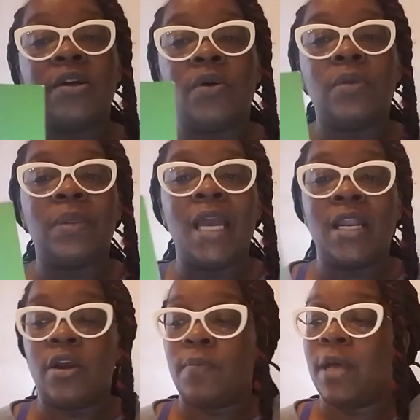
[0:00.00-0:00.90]
to go in a
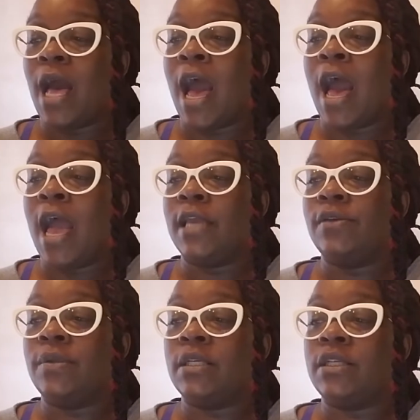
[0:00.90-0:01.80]
planner, but I
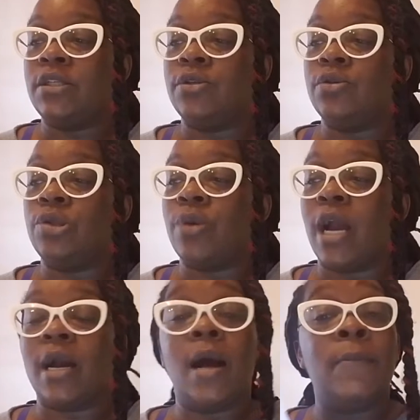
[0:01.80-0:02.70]
use it to
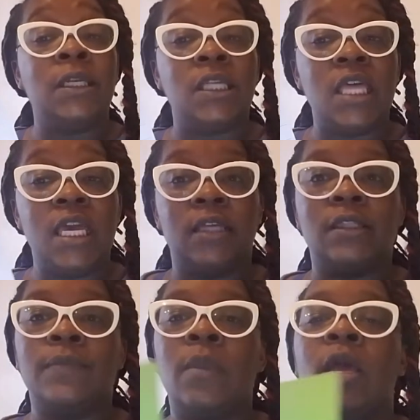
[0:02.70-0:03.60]
track a bunch of
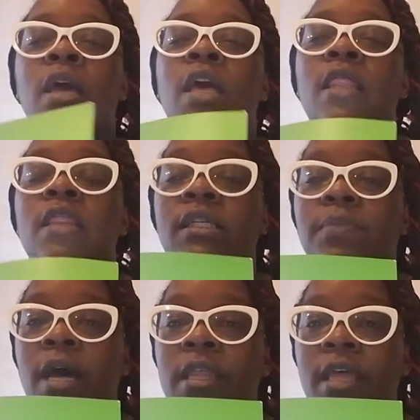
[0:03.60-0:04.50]
things. This
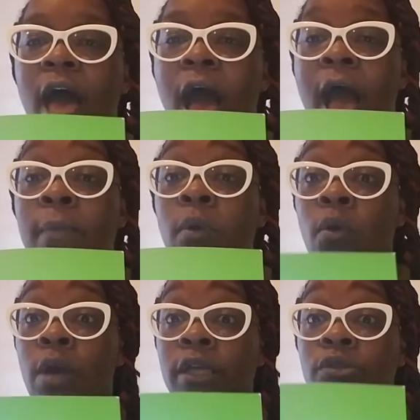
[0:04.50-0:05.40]
month, I'm
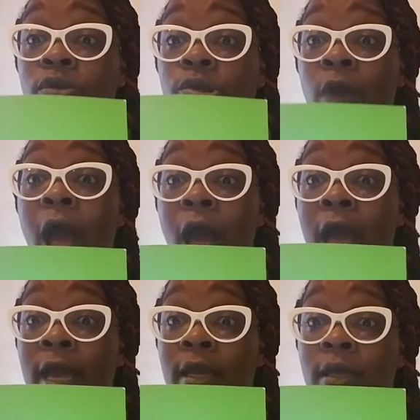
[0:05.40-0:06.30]
going to
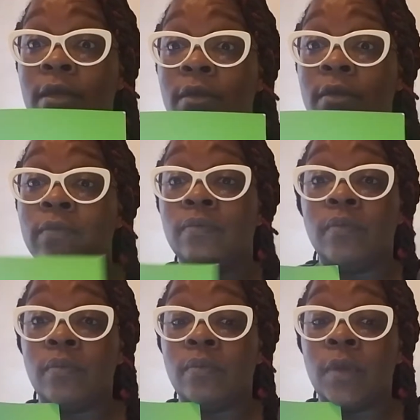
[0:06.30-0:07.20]
try
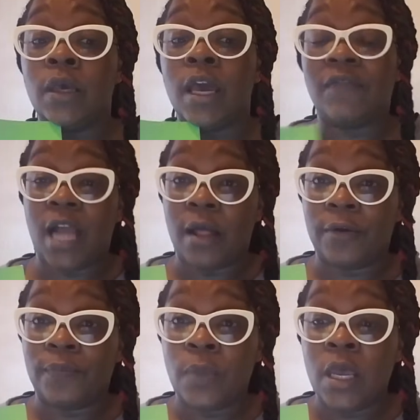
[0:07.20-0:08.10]
every
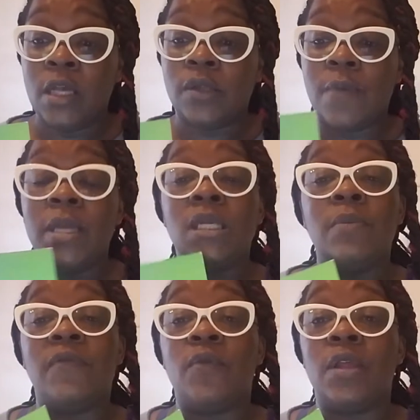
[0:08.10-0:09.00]
dollar. So I
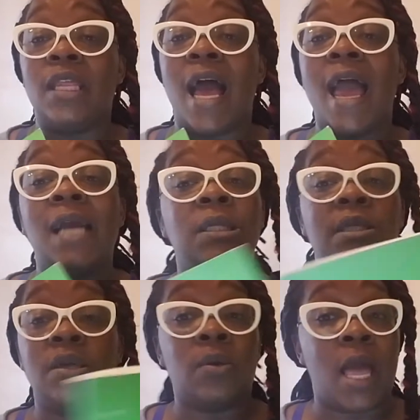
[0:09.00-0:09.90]
mentioned before that I
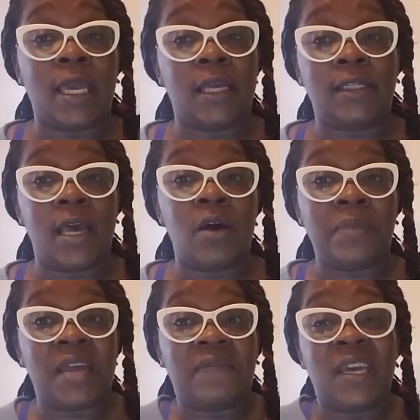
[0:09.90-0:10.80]
actually don't like Excel.
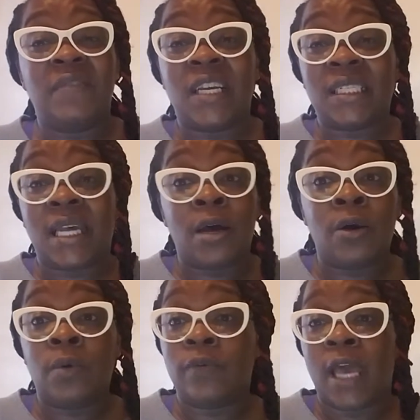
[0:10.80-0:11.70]
I'm not a fan of
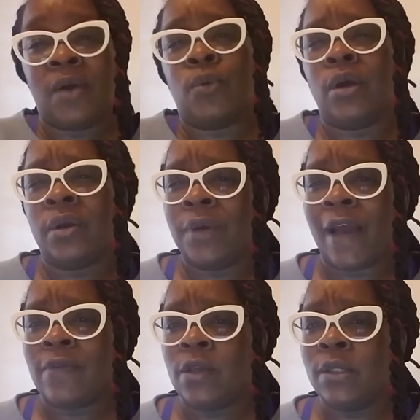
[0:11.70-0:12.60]
Excel. At work, we
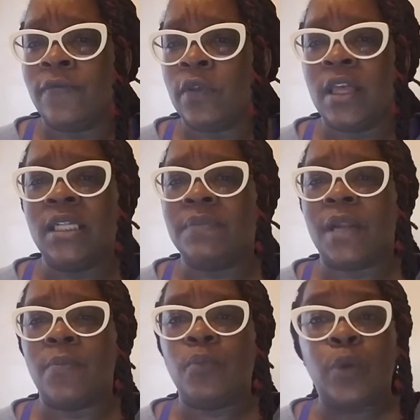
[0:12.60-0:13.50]
have to it for things,
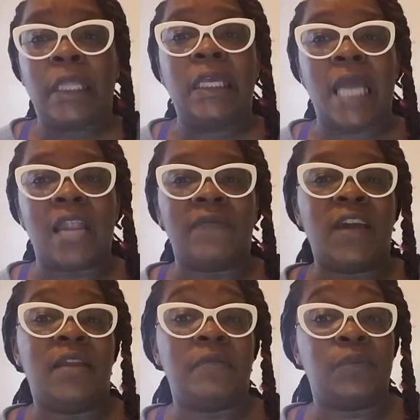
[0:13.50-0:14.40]
but I'm really not a
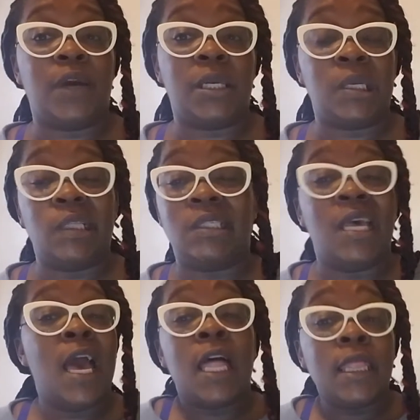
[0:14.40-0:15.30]
fan of spreadsheets.
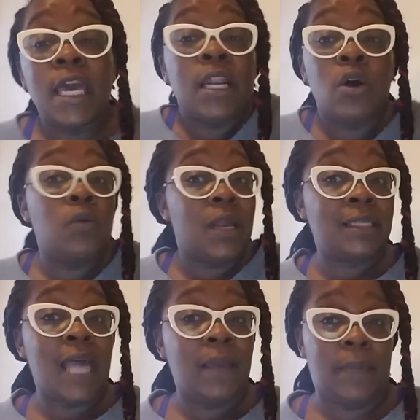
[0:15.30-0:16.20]
They don't
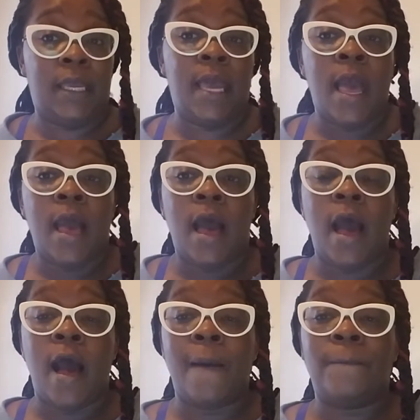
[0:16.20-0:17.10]
excite me
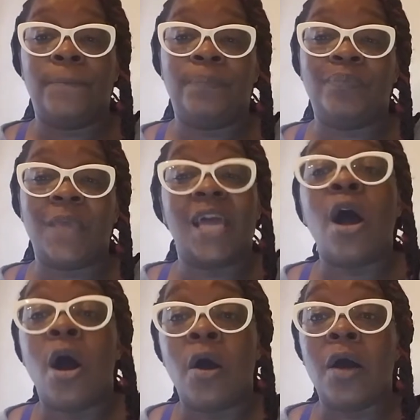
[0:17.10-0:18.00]
at
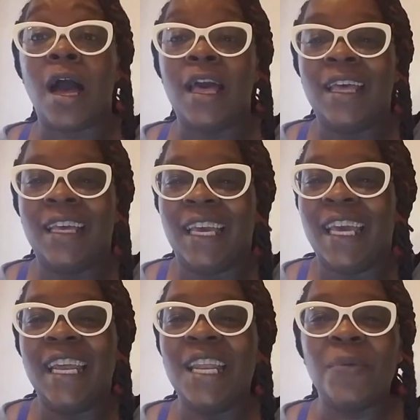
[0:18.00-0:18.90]
all
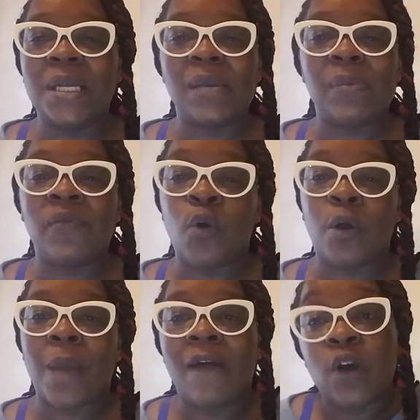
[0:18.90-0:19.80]
in any way, shape, or
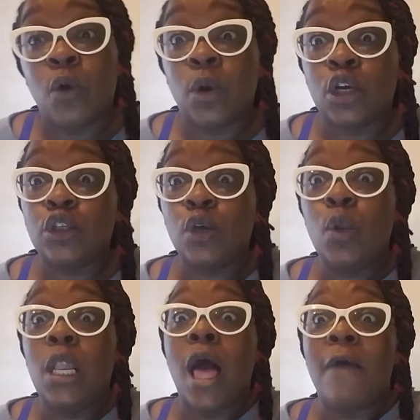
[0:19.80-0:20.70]
form. I have coworkers who
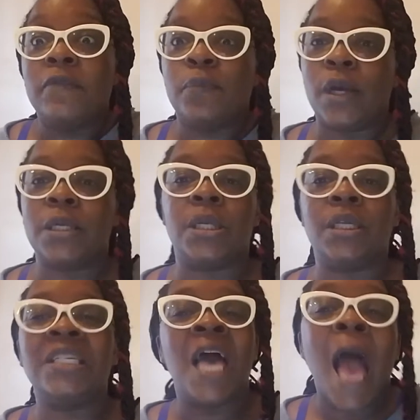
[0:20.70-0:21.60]
love
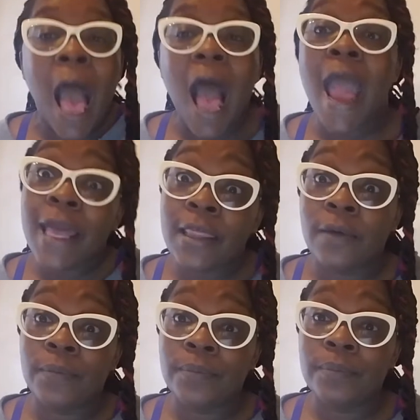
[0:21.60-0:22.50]
spreadsheets. I hate
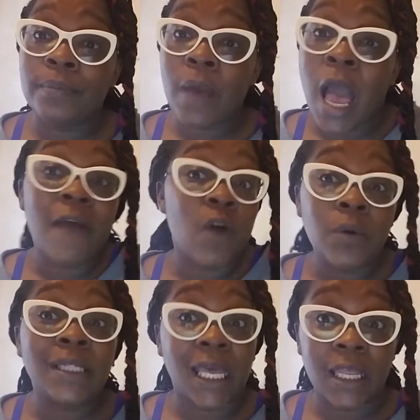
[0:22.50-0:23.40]
them. I have
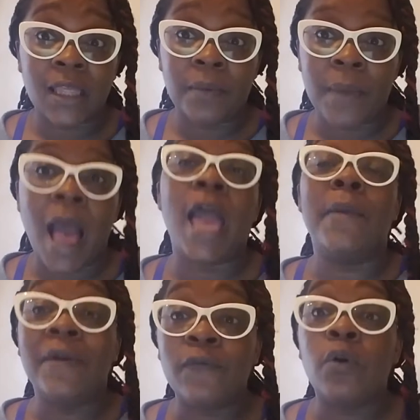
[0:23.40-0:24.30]
always hated them. I
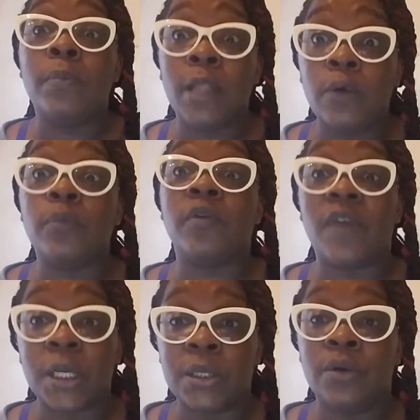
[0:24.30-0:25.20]
am a full-blown
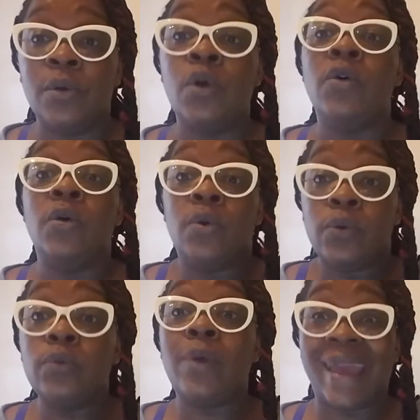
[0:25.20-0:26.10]
professional
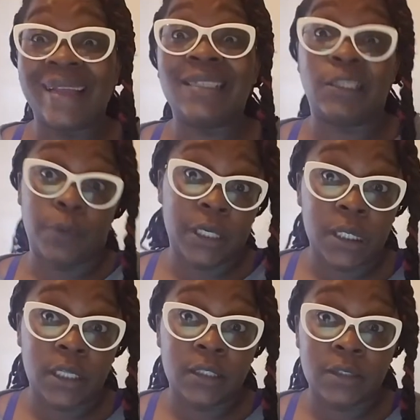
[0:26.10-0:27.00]
who hates
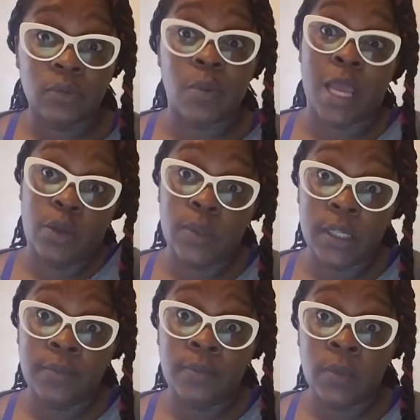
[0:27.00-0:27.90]
spreadsheets. I use
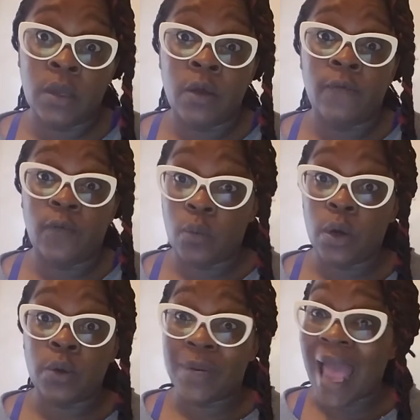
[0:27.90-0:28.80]
them for
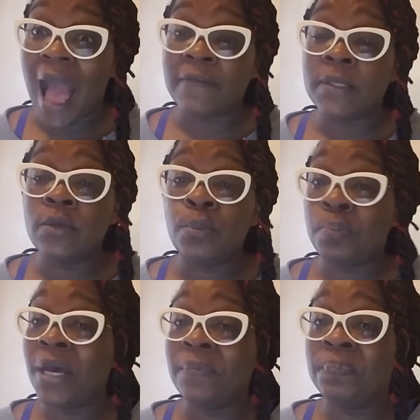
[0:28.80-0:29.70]
work when I have to,
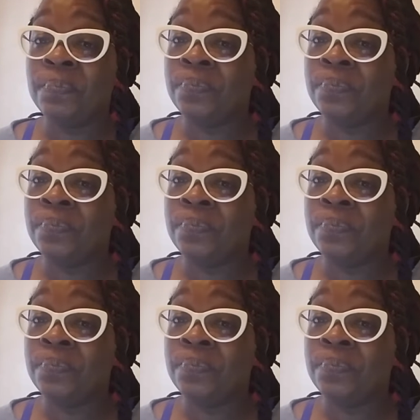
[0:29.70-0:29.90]
but